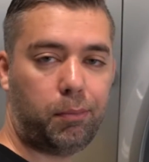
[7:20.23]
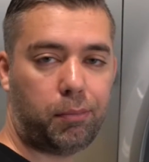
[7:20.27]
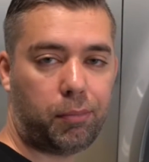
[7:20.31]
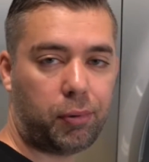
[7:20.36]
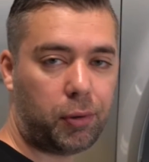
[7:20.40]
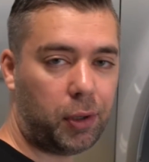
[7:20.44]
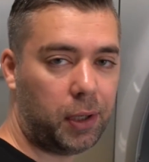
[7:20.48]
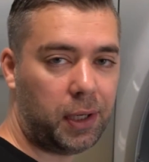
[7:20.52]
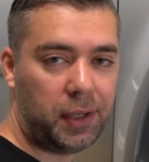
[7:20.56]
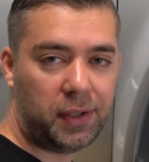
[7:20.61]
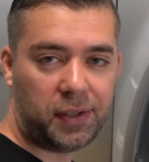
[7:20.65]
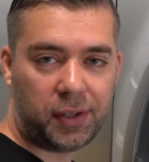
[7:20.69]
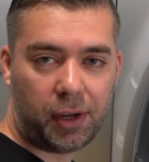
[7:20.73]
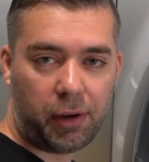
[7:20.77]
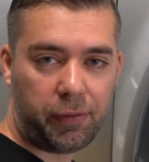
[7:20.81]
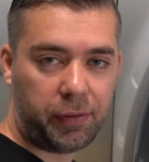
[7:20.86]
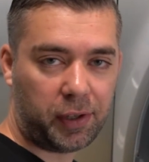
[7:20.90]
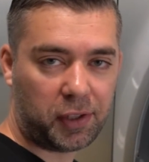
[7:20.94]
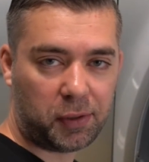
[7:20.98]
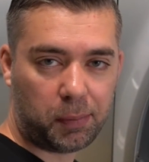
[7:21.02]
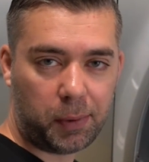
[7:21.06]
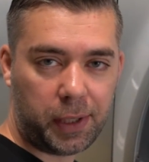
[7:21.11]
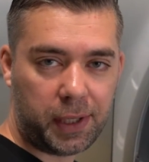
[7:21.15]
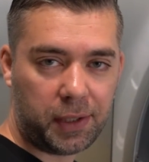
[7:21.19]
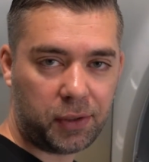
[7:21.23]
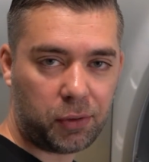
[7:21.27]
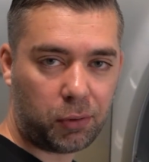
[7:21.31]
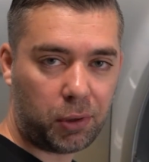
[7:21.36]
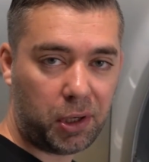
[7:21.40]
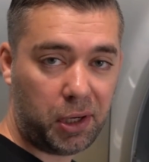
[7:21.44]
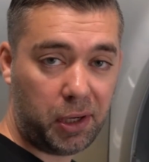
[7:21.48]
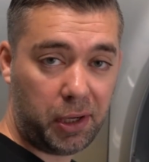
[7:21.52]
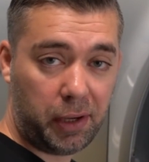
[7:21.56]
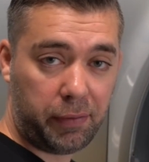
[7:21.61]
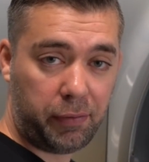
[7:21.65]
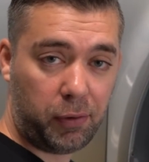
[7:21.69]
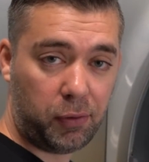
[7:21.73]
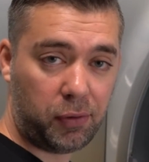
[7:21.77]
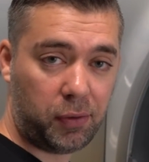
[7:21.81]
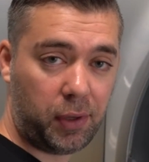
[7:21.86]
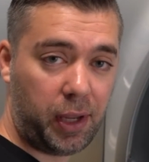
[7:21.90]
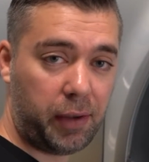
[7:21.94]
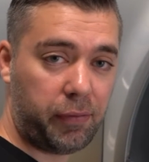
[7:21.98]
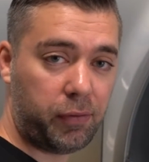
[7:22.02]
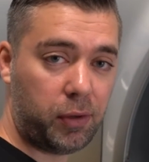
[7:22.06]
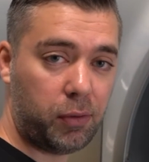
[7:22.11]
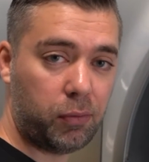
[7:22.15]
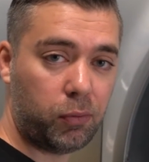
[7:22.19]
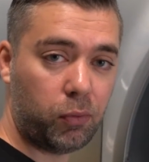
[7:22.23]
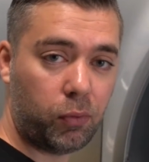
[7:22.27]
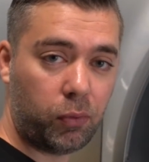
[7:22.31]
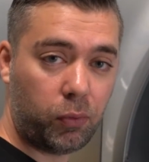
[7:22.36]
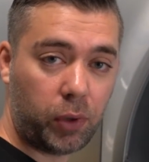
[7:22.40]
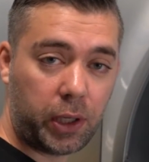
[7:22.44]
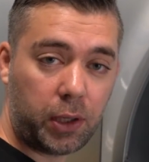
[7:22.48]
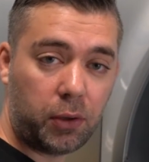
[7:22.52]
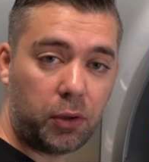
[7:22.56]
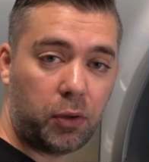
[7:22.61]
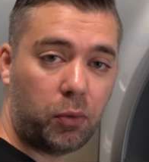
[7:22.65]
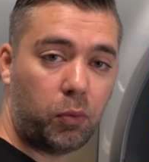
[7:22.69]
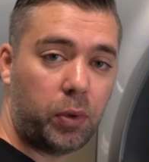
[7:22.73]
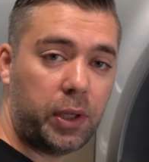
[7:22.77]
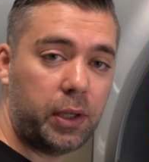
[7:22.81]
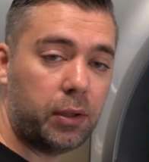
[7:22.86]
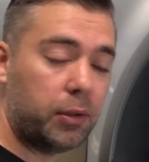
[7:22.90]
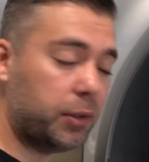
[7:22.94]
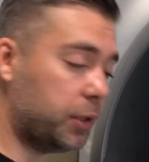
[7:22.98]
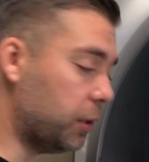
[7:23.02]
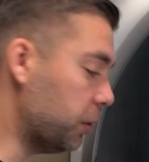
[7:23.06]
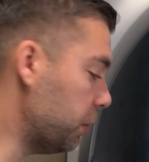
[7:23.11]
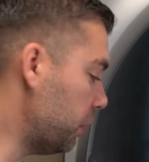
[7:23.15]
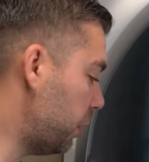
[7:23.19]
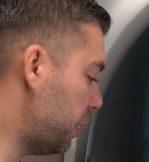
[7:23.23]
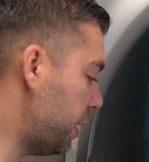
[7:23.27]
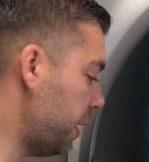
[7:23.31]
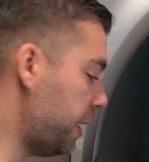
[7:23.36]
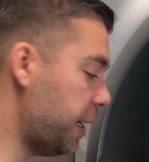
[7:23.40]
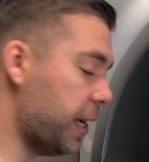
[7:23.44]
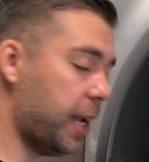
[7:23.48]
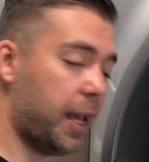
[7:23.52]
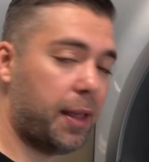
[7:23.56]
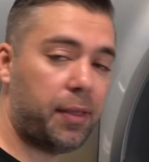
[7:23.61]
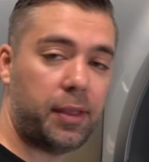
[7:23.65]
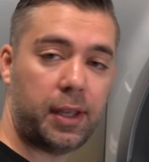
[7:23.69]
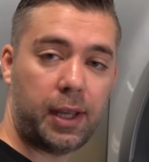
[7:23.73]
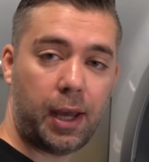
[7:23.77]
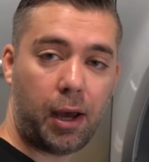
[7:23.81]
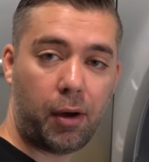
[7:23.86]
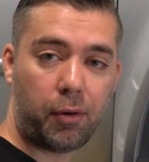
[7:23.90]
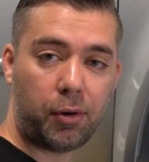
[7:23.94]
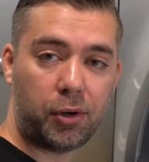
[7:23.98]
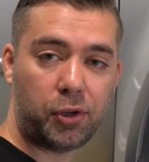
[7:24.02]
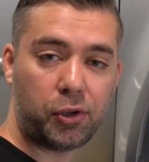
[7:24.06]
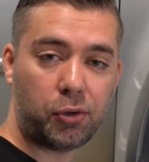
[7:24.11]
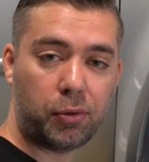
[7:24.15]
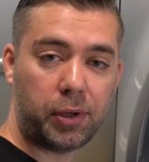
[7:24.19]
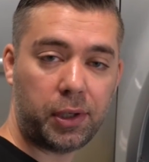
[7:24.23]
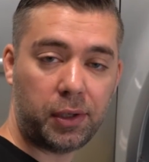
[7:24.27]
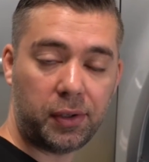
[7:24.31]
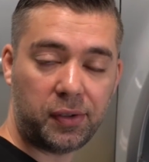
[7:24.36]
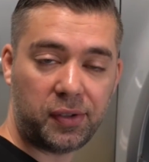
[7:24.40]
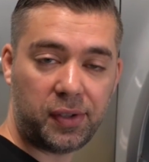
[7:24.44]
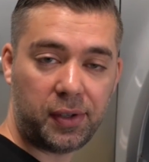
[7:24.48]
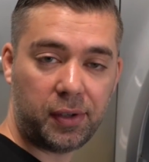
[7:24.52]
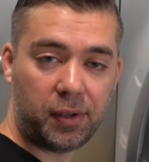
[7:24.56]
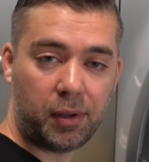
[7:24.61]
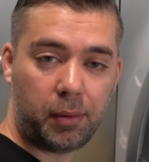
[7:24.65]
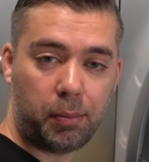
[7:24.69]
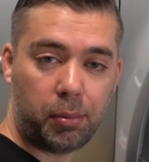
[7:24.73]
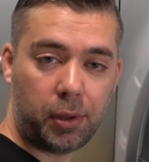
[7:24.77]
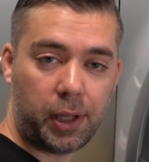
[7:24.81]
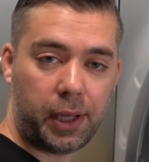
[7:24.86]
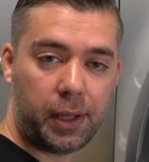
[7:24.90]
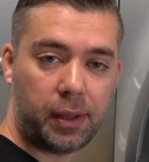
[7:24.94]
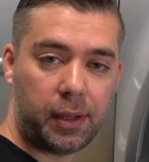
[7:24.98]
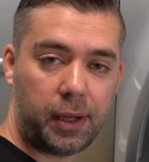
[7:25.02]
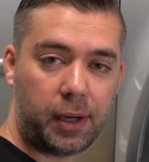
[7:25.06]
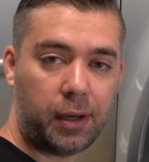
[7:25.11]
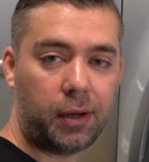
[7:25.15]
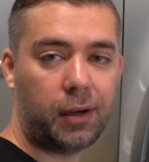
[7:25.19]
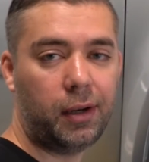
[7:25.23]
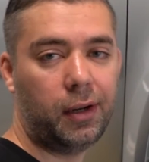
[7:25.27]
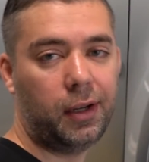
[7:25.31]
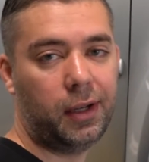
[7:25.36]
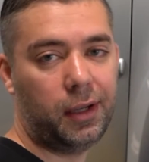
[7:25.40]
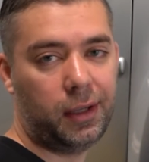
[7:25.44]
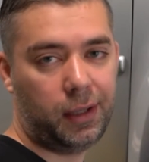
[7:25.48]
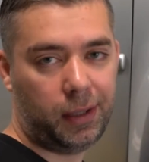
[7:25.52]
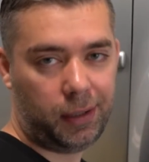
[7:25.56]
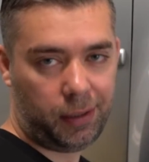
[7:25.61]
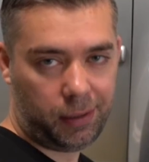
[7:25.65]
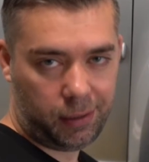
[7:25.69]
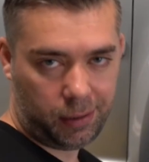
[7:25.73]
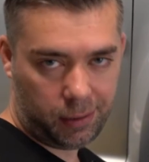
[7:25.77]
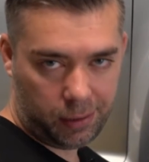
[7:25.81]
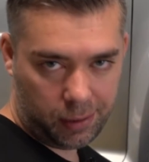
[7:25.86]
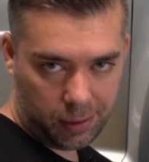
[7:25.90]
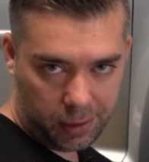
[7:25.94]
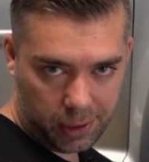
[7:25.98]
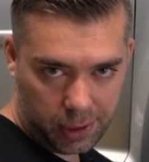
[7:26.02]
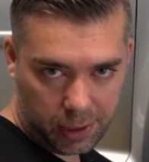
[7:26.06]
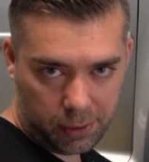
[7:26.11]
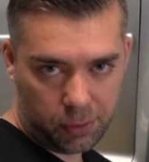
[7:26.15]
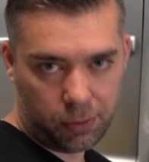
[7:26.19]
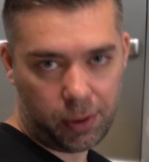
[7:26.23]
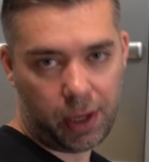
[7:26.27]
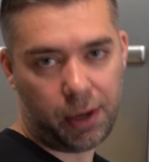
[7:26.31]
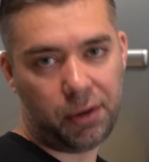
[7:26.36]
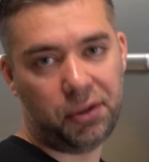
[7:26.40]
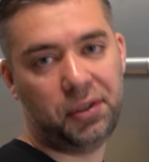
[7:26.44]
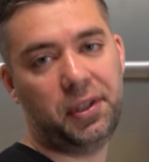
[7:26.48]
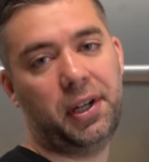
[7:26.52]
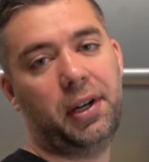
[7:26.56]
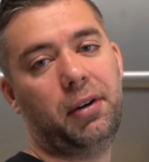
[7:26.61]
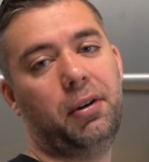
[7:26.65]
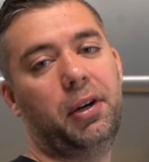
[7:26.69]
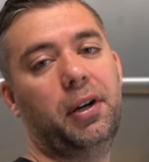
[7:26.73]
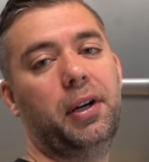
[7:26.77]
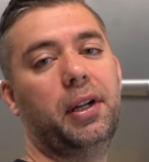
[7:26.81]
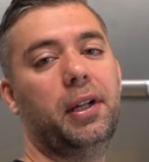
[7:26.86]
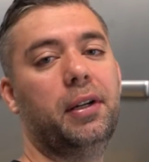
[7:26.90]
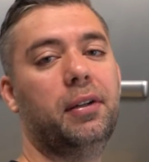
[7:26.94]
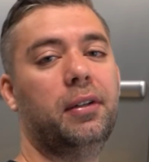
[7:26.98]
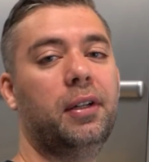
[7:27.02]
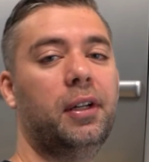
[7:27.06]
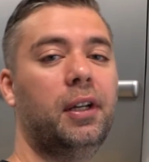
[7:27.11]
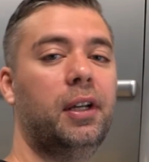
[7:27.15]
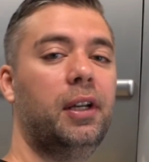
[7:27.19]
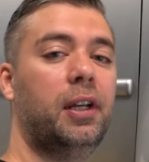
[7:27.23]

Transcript: Pretty self-explanatory. If you wiggle the wheel and you're looking at the outer joint and you see the play there, you need a new outer tie rod end.